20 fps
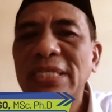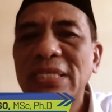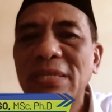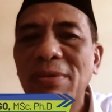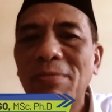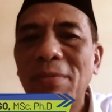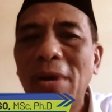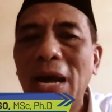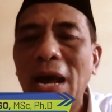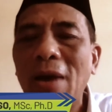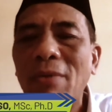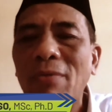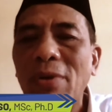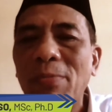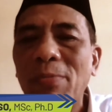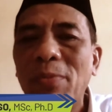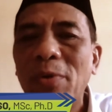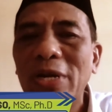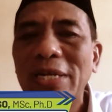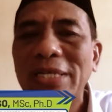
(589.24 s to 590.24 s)
our
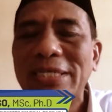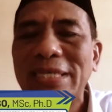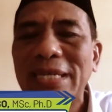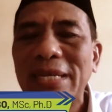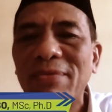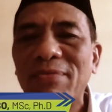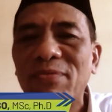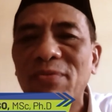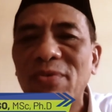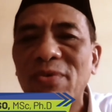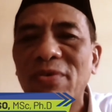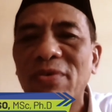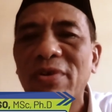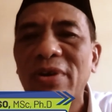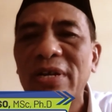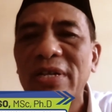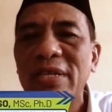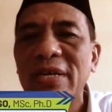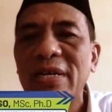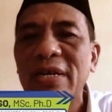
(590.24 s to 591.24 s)
policy for
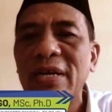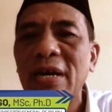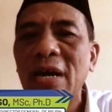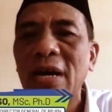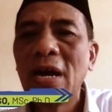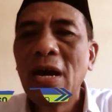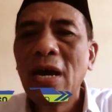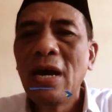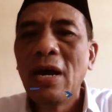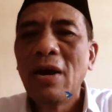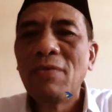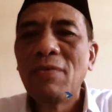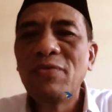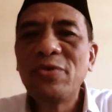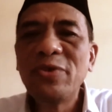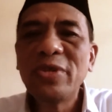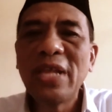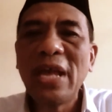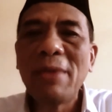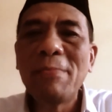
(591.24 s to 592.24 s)
the
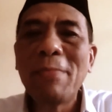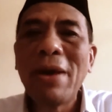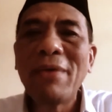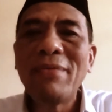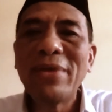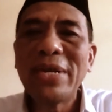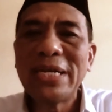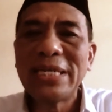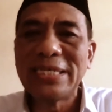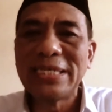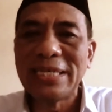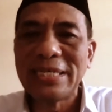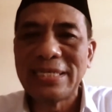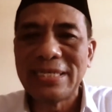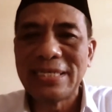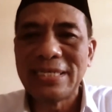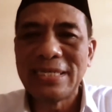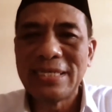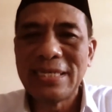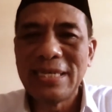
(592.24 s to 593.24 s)
food and
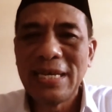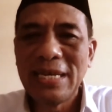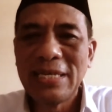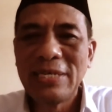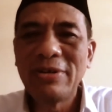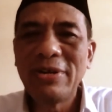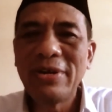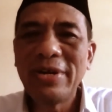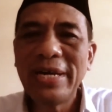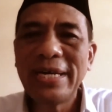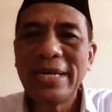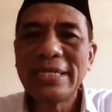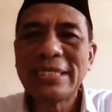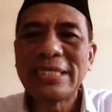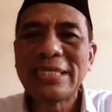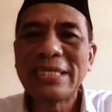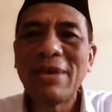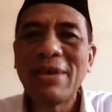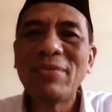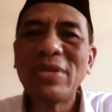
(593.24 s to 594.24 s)
beverages.
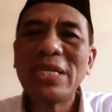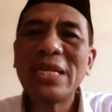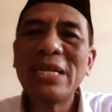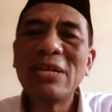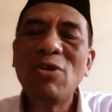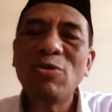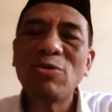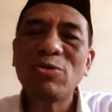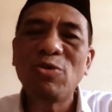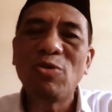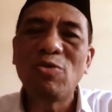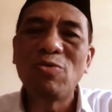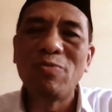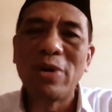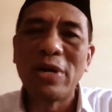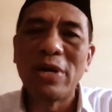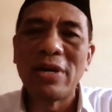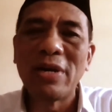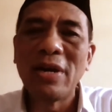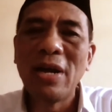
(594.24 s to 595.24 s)
17
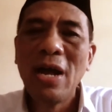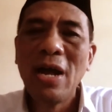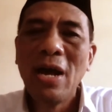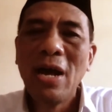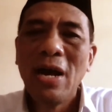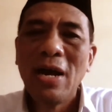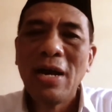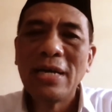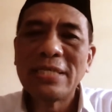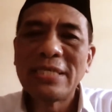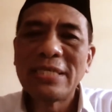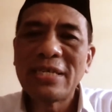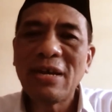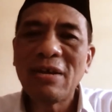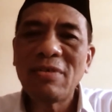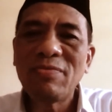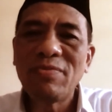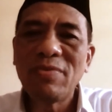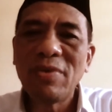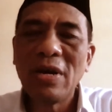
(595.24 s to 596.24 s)
October,
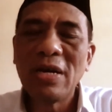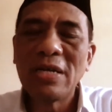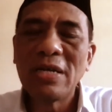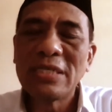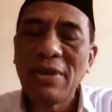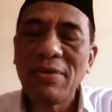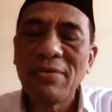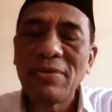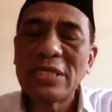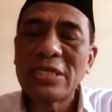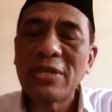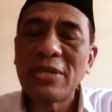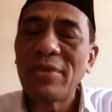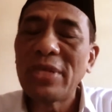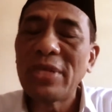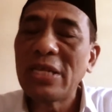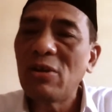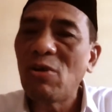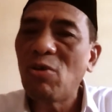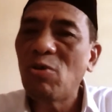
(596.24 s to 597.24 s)

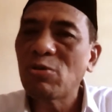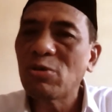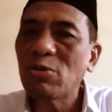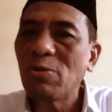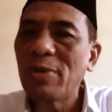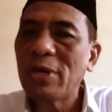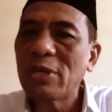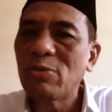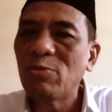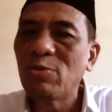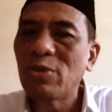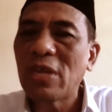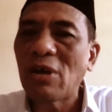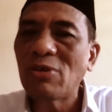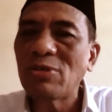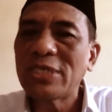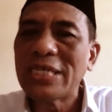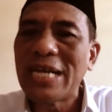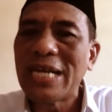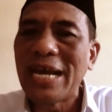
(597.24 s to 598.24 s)
17 October
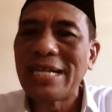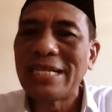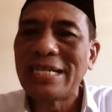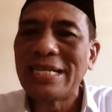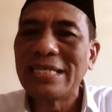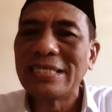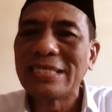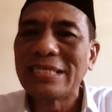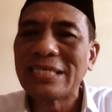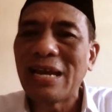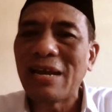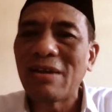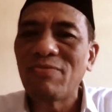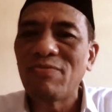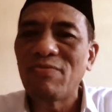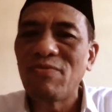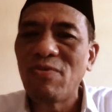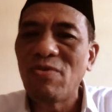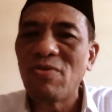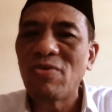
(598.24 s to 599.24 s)
2019 start
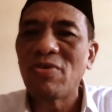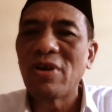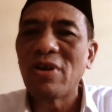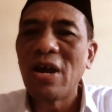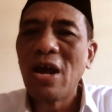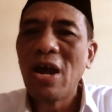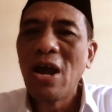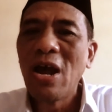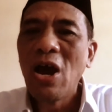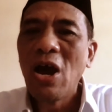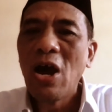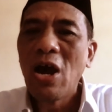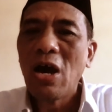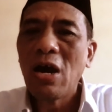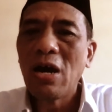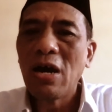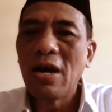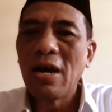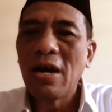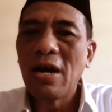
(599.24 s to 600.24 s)
for
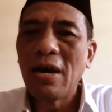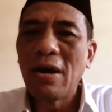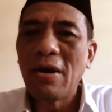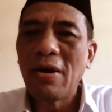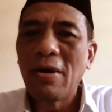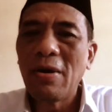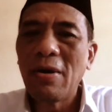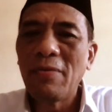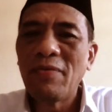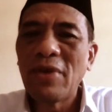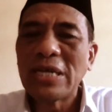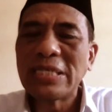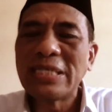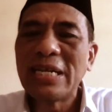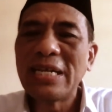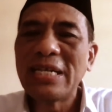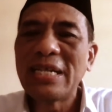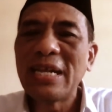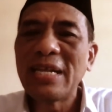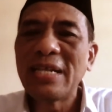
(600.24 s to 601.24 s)

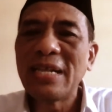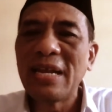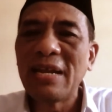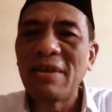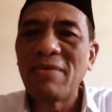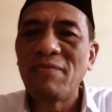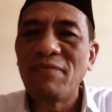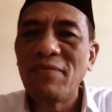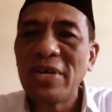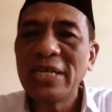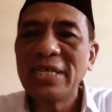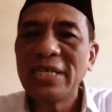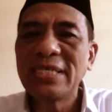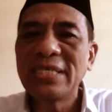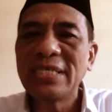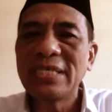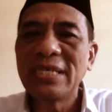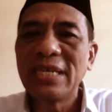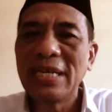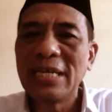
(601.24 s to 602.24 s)
facilitating.
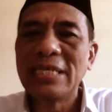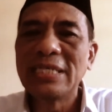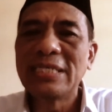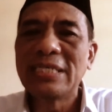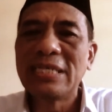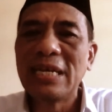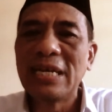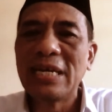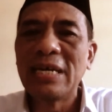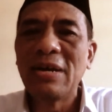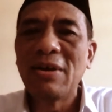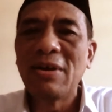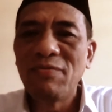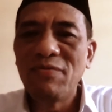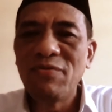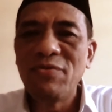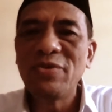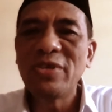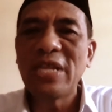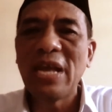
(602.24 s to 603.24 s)
First is the
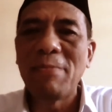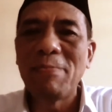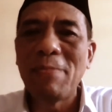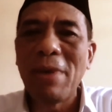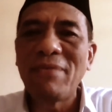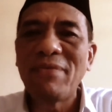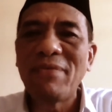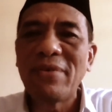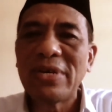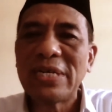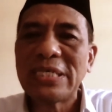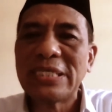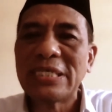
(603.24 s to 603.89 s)
food and beverages